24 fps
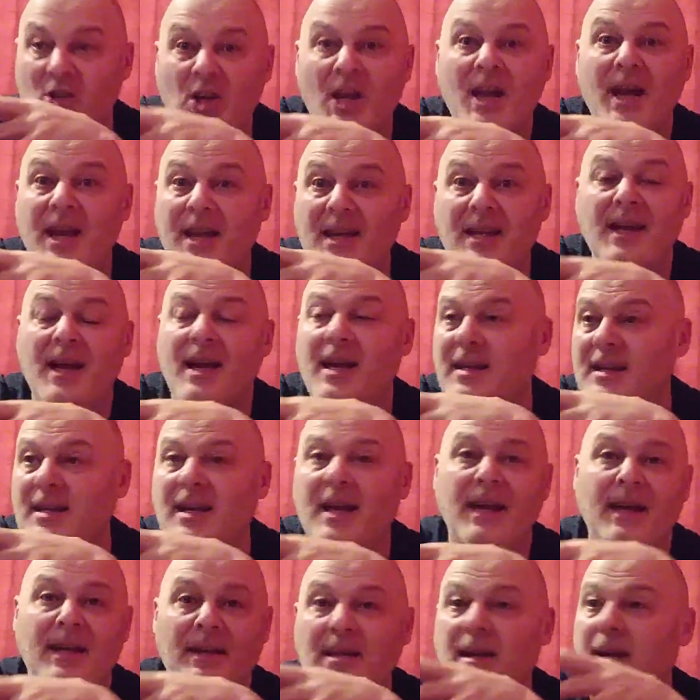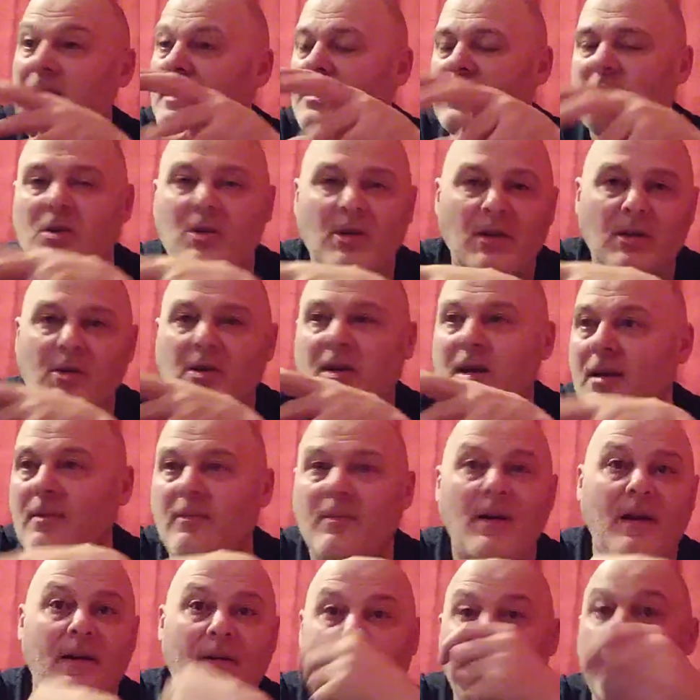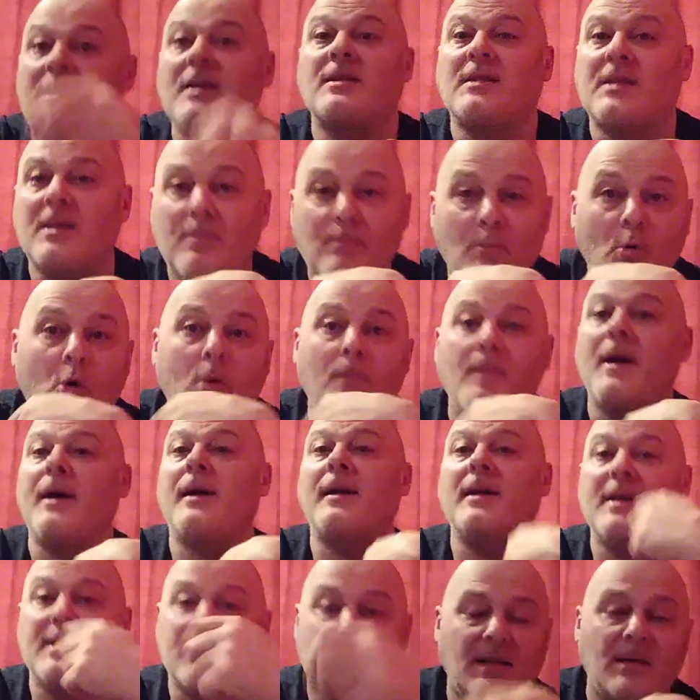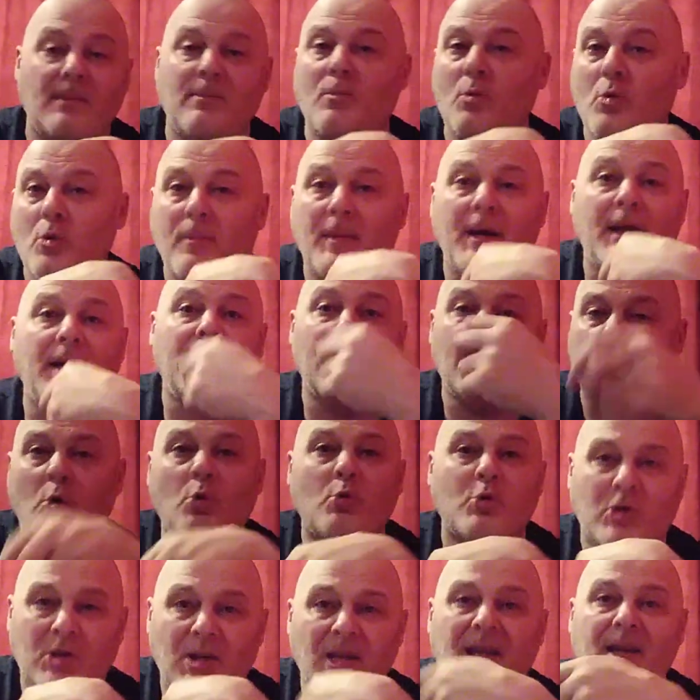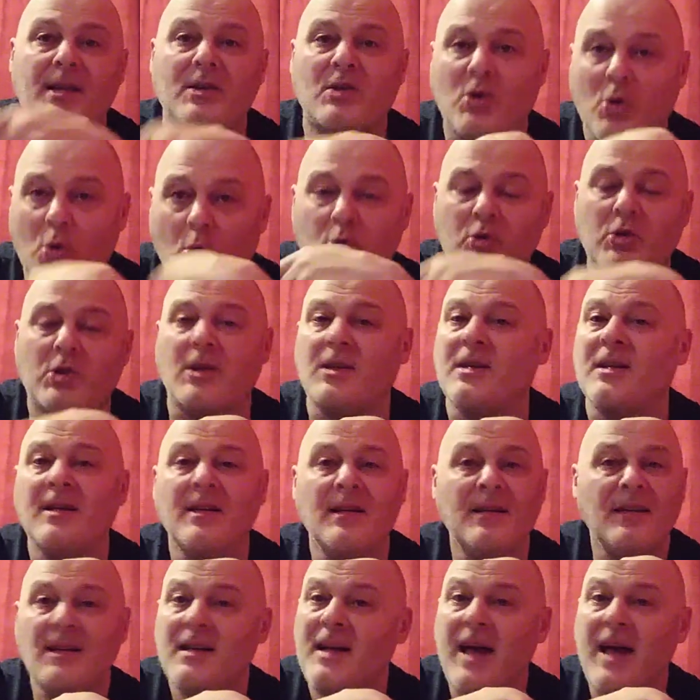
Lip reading: Yeah, he's gonna get, yeah, here's some more money, here's some more money. Of course he is.